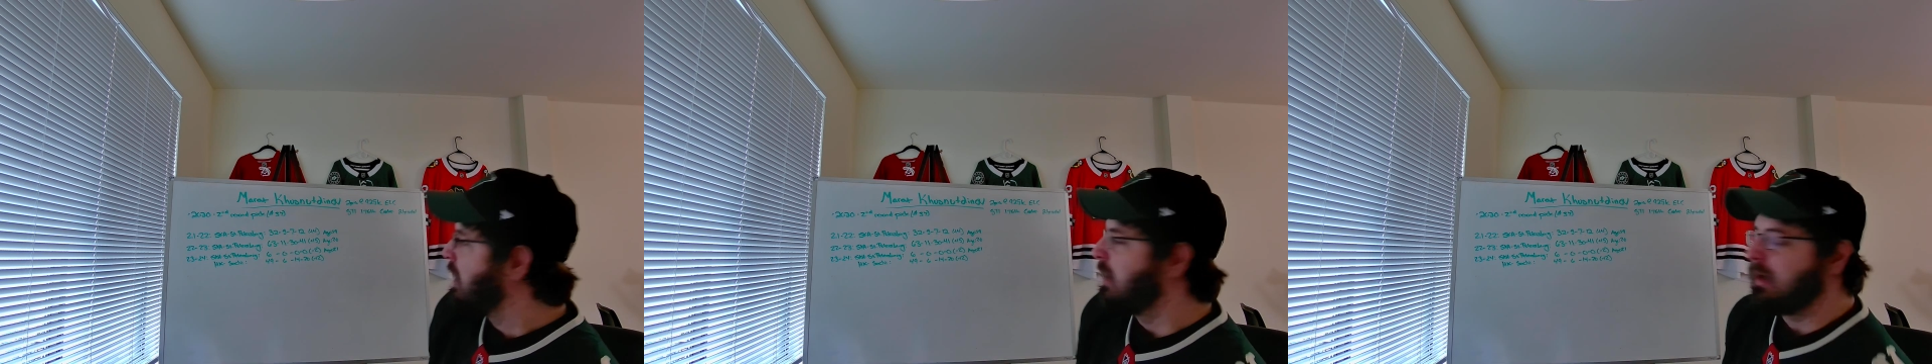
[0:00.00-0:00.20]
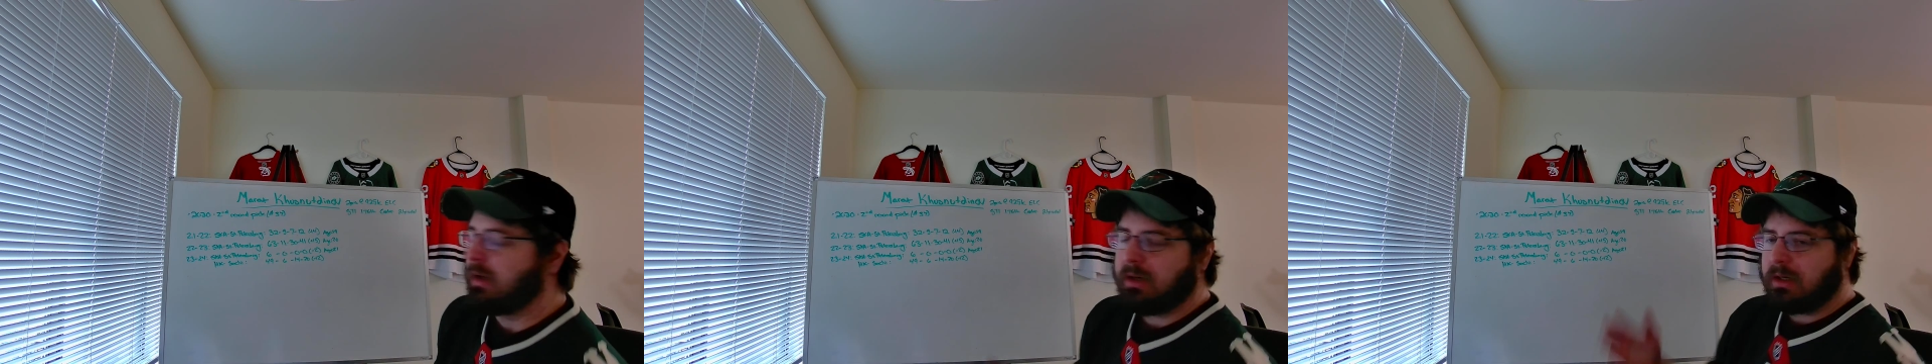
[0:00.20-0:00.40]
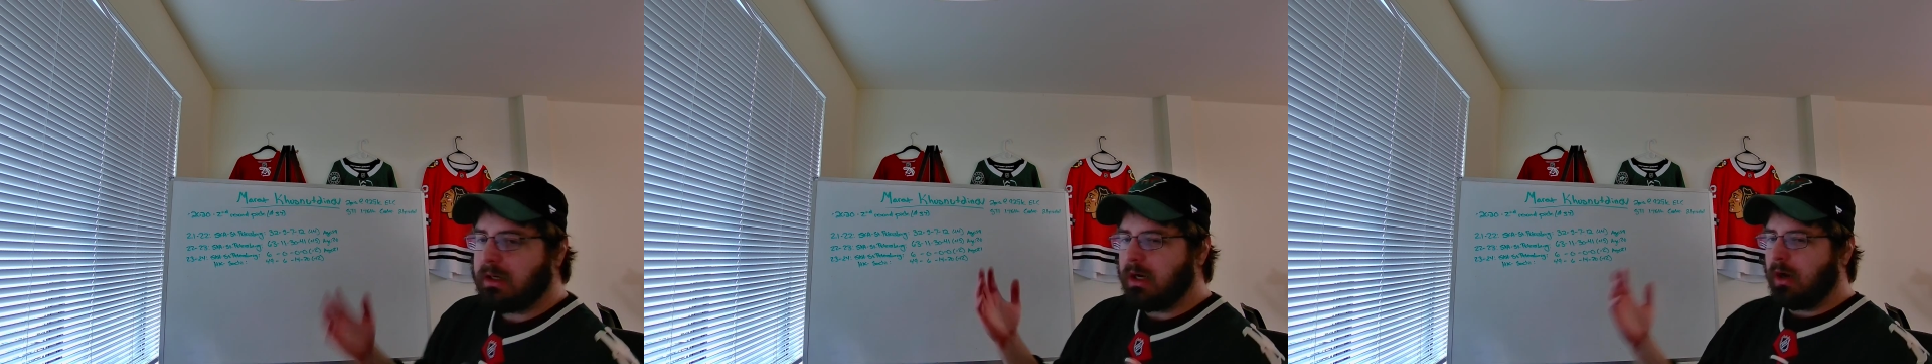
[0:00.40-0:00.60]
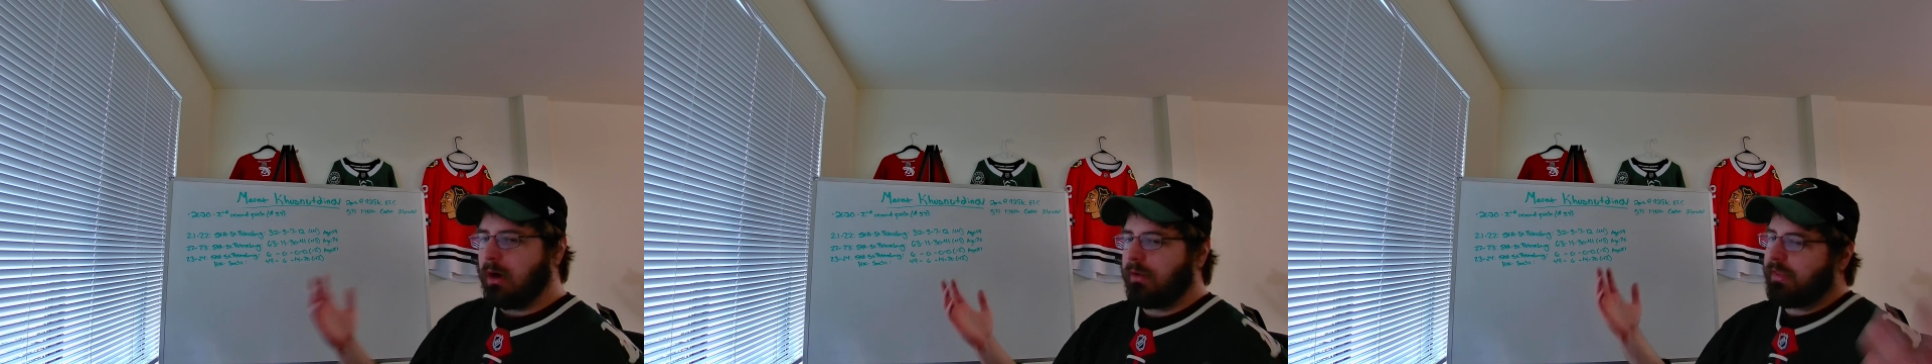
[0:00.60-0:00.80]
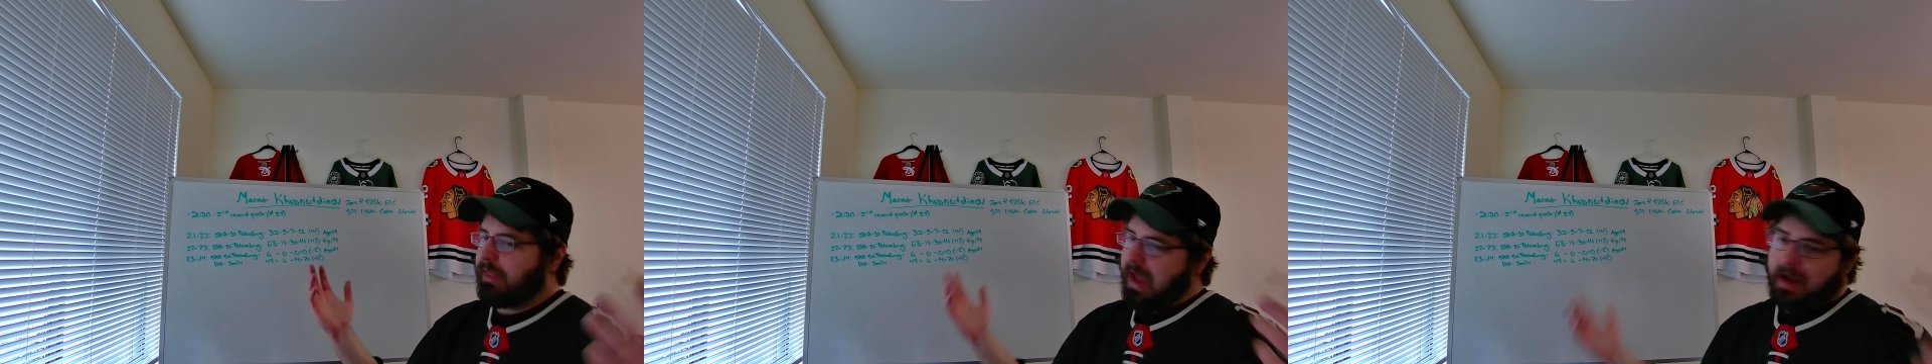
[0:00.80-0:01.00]

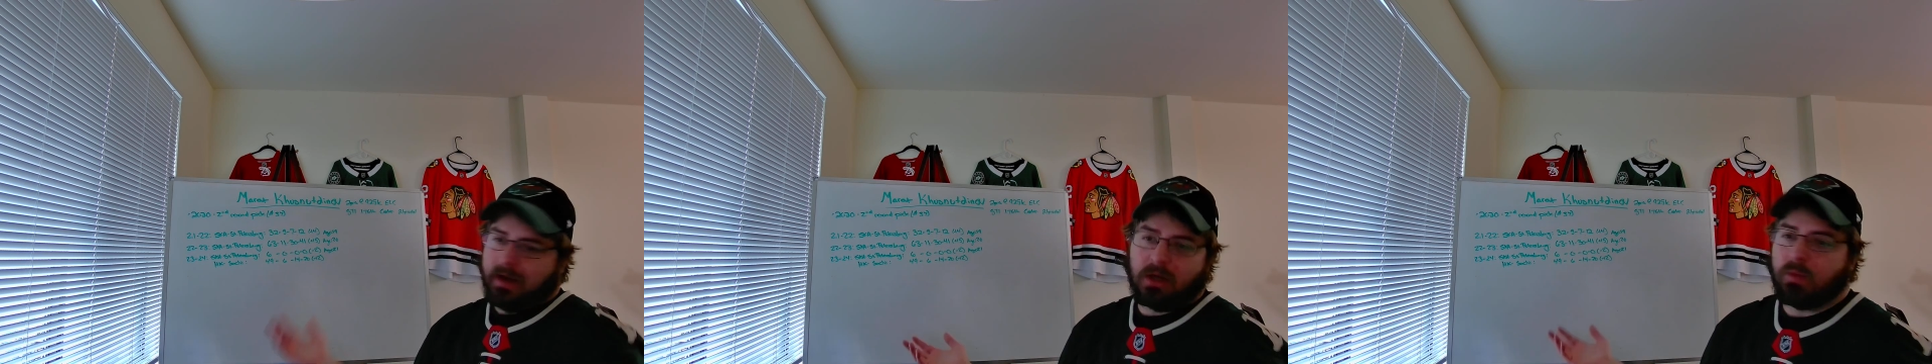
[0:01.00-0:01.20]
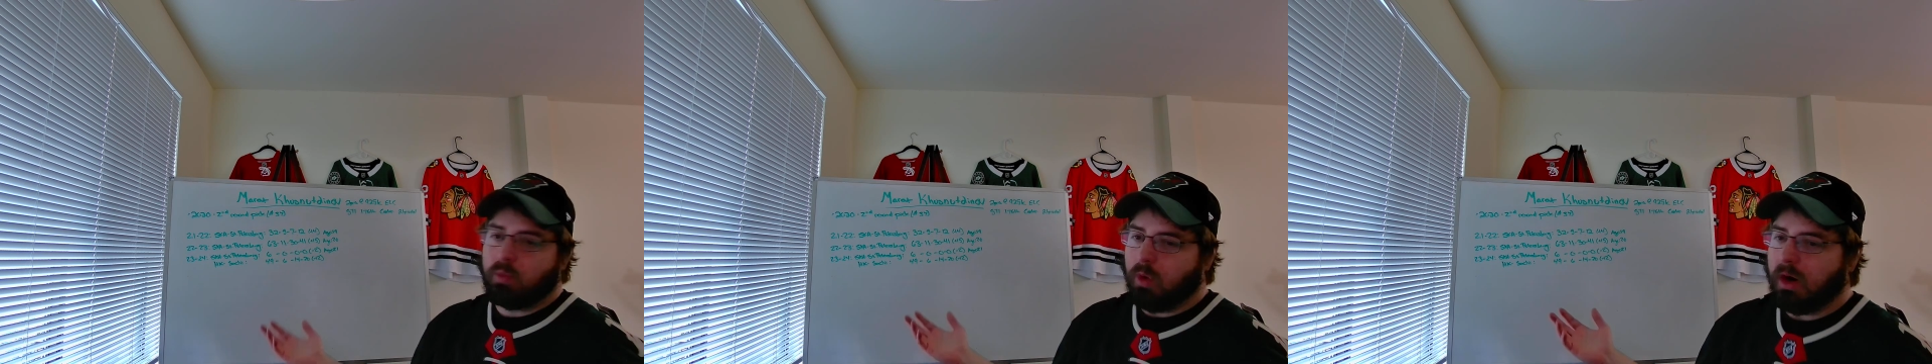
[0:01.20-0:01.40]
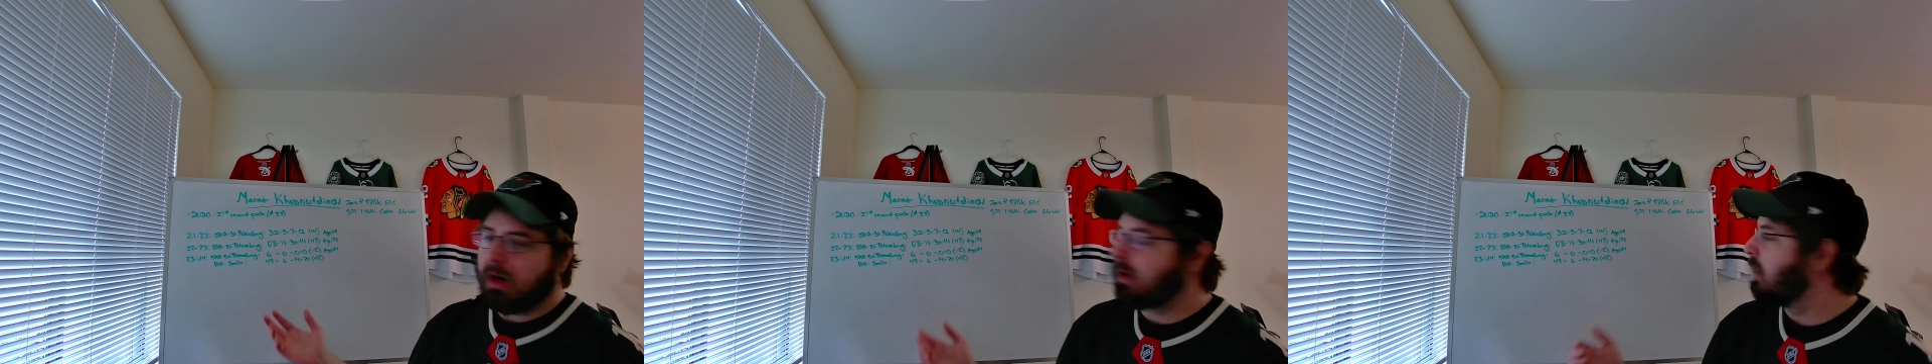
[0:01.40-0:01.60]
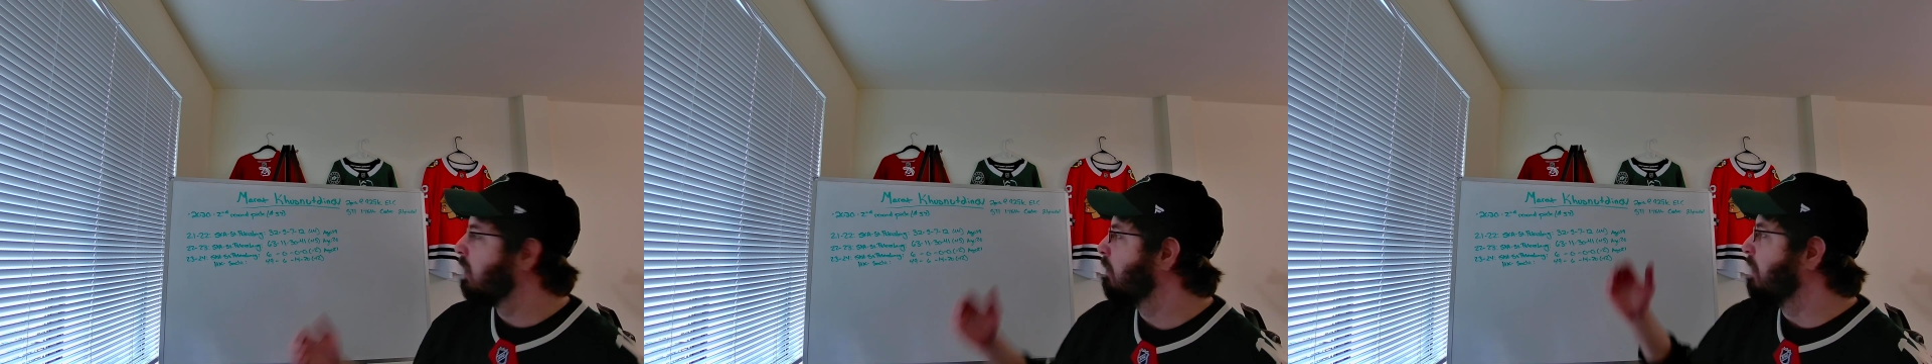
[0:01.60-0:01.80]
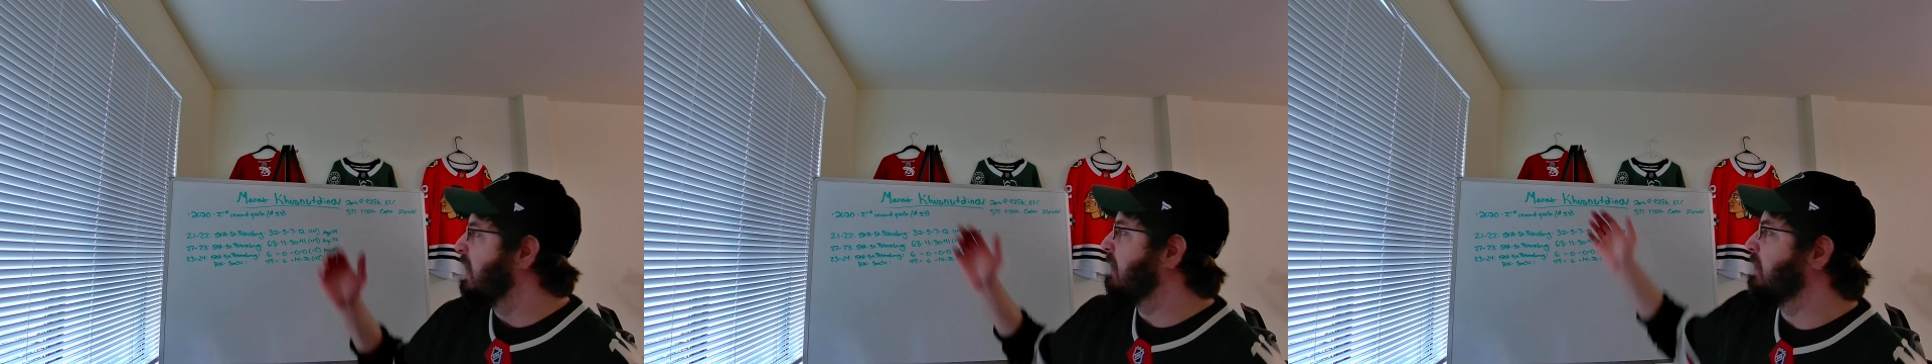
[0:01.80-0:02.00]
That could work.
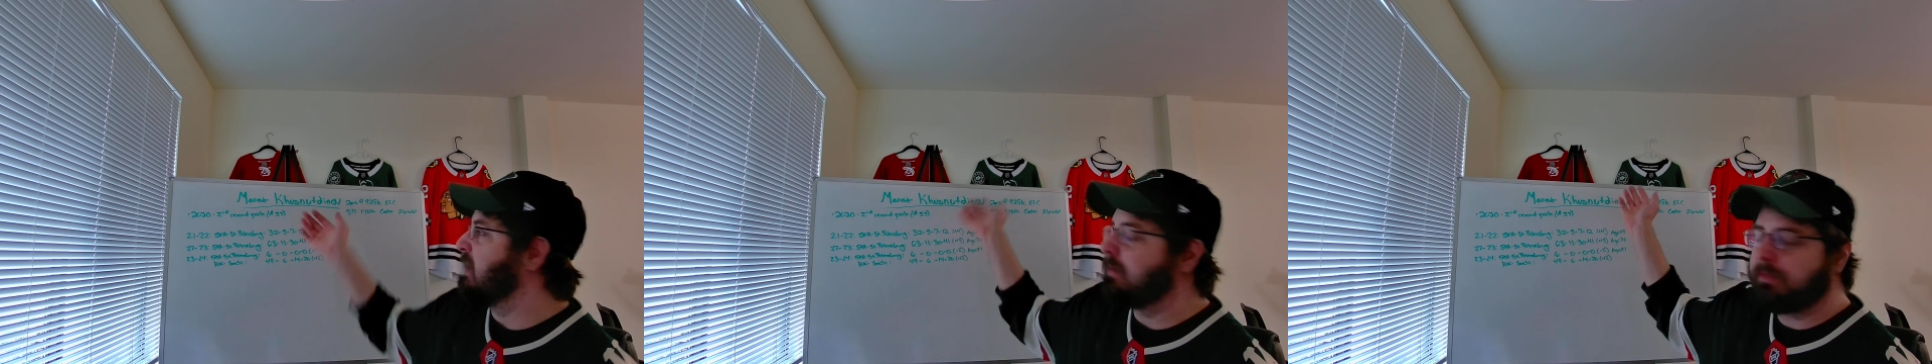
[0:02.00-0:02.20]
Maybe